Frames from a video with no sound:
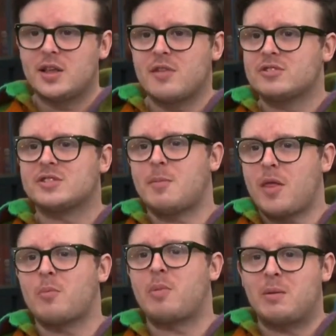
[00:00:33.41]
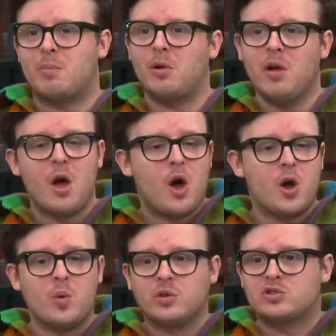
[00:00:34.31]
and there are some other people
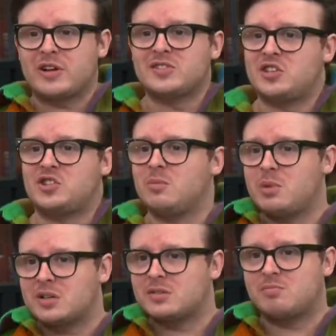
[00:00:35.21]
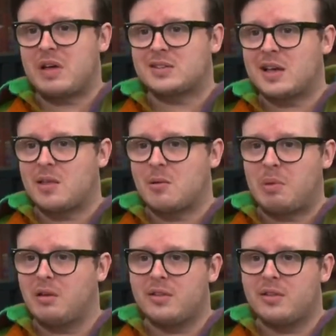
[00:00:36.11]
who will transition because that's how they're built,